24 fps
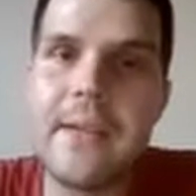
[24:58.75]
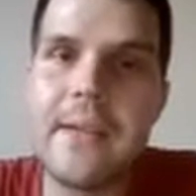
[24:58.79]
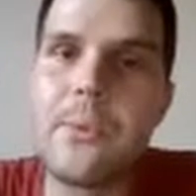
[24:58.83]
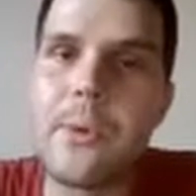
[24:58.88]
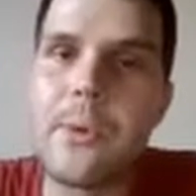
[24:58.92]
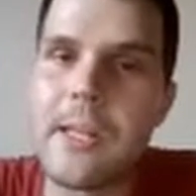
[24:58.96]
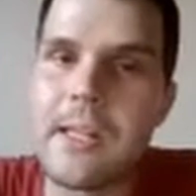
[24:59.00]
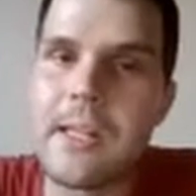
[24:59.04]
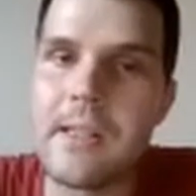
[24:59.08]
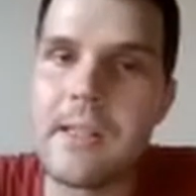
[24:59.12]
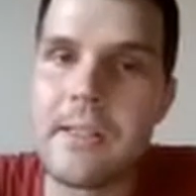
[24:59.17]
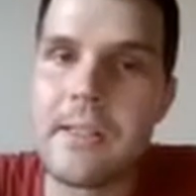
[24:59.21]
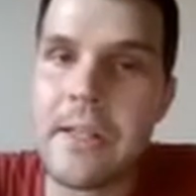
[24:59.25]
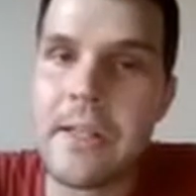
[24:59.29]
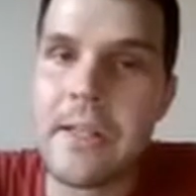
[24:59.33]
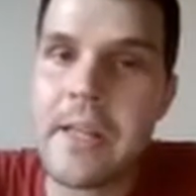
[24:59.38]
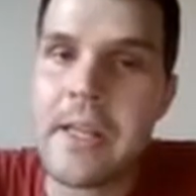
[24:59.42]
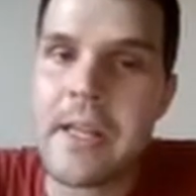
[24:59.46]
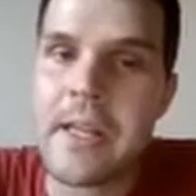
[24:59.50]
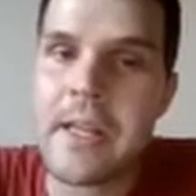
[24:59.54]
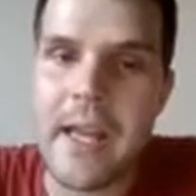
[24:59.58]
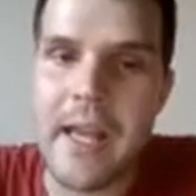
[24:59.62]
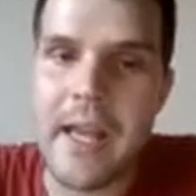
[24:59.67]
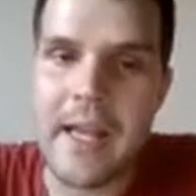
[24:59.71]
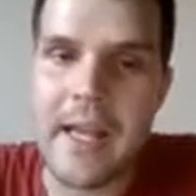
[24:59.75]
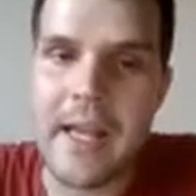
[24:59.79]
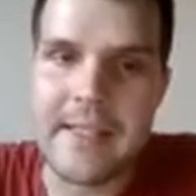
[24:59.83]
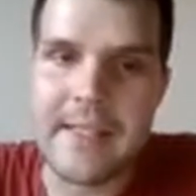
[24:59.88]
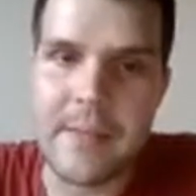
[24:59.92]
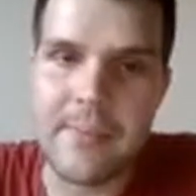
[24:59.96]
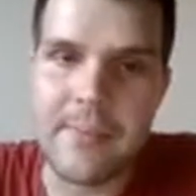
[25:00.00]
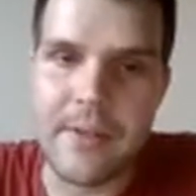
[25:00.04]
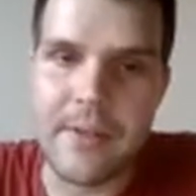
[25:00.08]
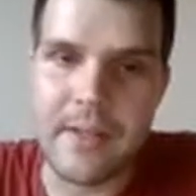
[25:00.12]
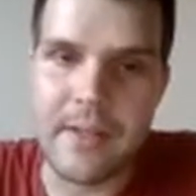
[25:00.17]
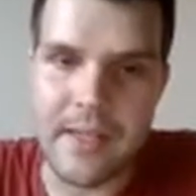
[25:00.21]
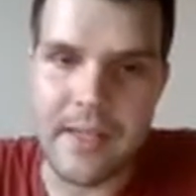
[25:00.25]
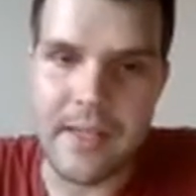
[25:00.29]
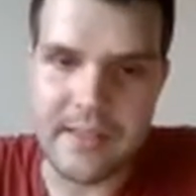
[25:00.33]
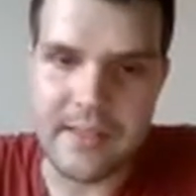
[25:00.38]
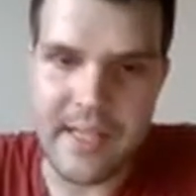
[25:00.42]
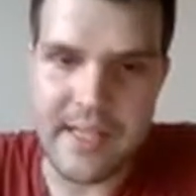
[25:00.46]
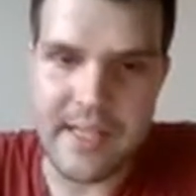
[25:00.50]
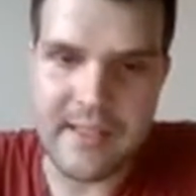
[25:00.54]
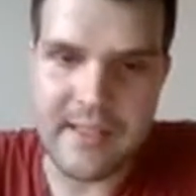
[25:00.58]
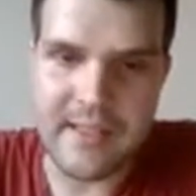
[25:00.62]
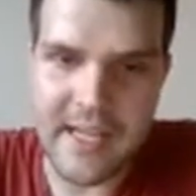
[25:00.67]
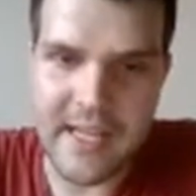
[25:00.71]
will end up uh,
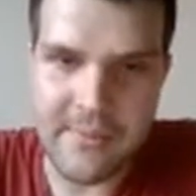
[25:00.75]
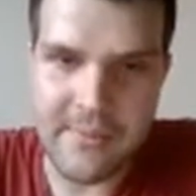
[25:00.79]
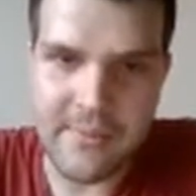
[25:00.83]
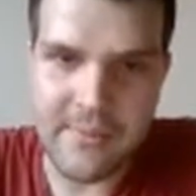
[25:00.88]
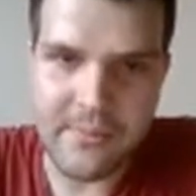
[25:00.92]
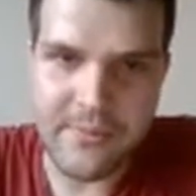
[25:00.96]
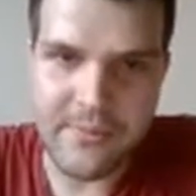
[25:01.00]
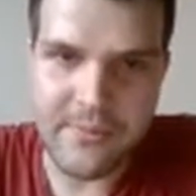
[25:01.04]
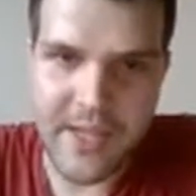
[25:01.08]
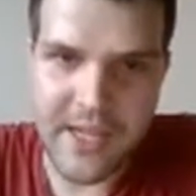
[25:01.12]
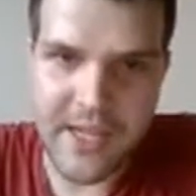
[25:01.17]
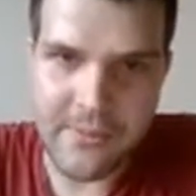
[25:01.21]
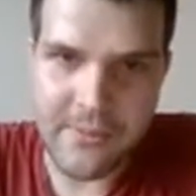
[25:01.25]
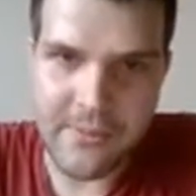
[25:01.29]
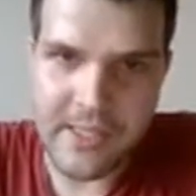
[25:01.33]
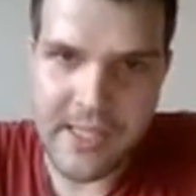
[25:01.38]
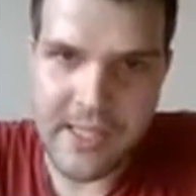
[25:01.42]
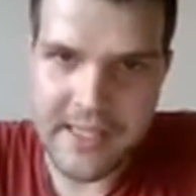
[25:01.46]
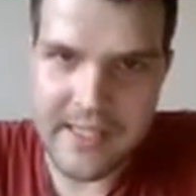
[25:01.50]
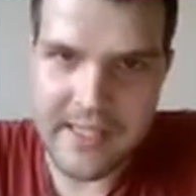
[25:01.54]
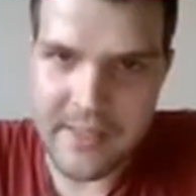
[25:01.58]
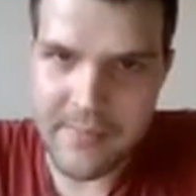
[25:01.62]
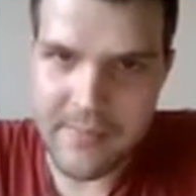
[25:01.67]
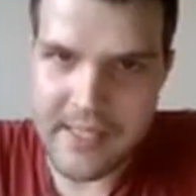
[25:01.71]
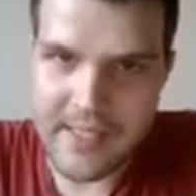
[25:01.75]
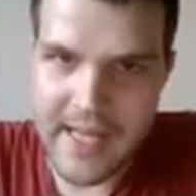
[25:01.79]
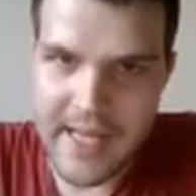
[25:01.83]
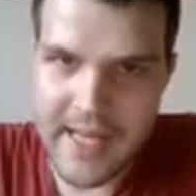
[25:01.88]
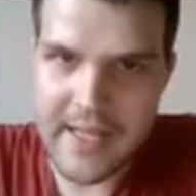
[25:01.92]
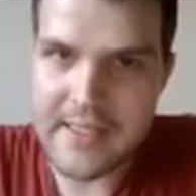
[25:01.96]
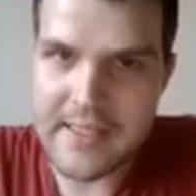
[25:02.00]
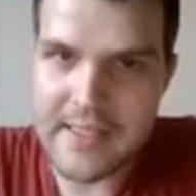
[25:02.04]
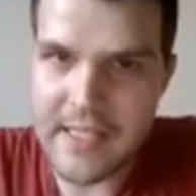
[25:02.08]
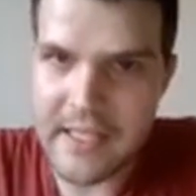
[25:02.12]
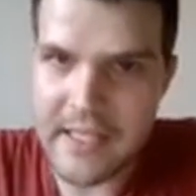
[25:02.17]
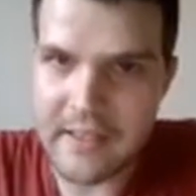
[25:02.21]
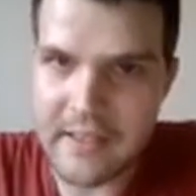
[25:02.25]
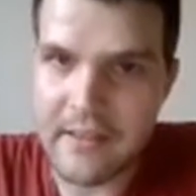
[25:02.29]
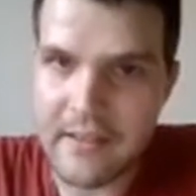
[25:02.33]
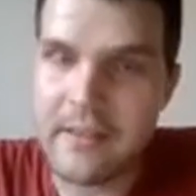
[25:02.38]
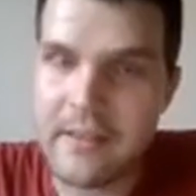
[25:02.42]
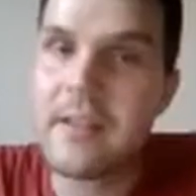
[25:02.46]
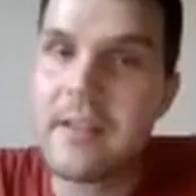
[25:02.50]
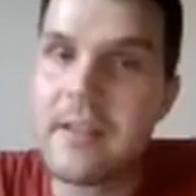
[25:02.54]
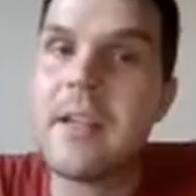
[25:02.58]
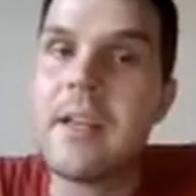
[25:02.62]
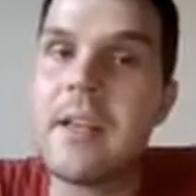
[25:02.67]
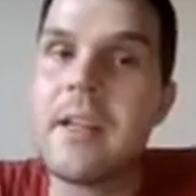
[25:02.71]
they they will end up electing
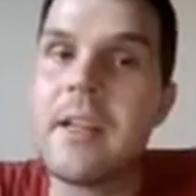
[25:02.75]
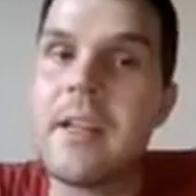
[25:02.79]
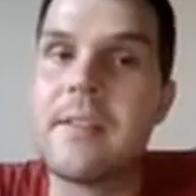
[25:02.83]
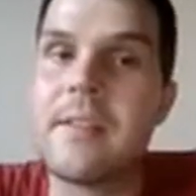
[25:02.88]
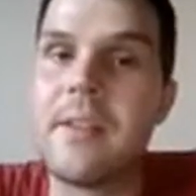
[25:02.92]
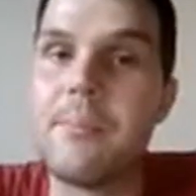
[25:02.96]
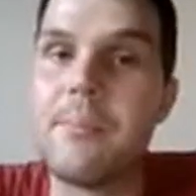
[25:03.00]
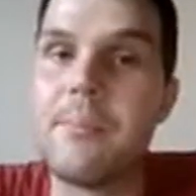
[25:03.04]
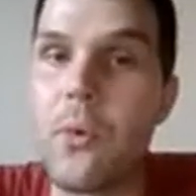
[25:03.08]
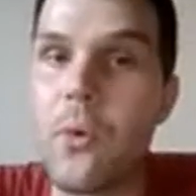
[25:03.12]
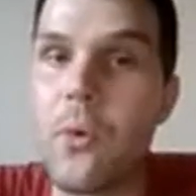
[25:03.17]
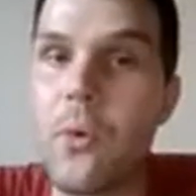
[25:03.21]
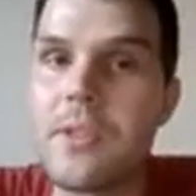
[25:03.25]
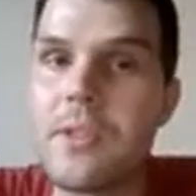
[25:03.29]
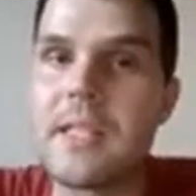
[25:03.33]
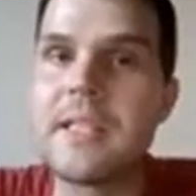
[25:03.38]
the board